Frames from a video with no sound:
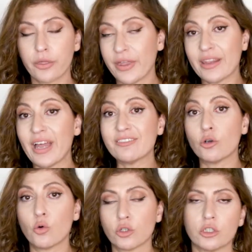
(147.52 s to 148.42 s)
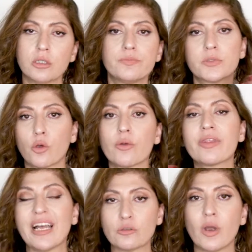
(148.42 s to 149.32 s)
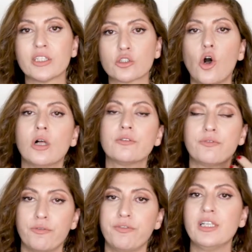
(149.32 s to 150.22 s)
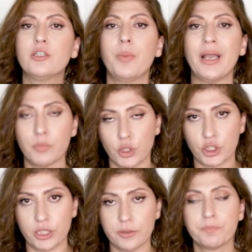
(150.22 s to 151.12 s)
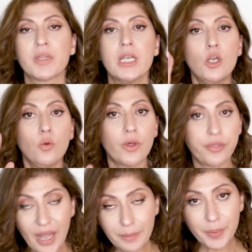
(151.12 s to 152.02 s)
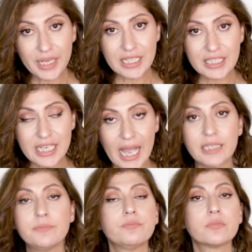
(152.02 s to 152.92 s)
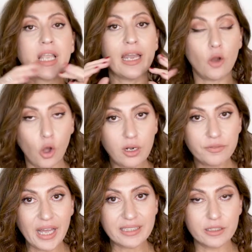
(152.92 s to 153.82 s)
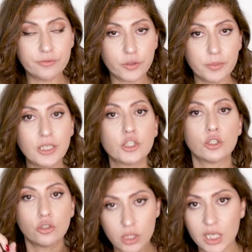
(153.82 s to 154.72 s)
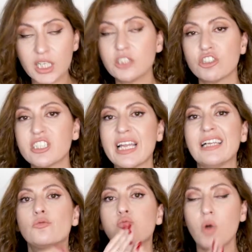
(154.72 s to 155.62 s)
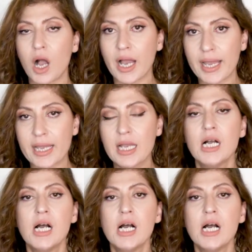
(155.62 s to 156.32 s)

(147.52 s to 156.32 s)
that order. So that's why it's called fulfilled by merchant. With that being said, and all of that information, you're going to understand why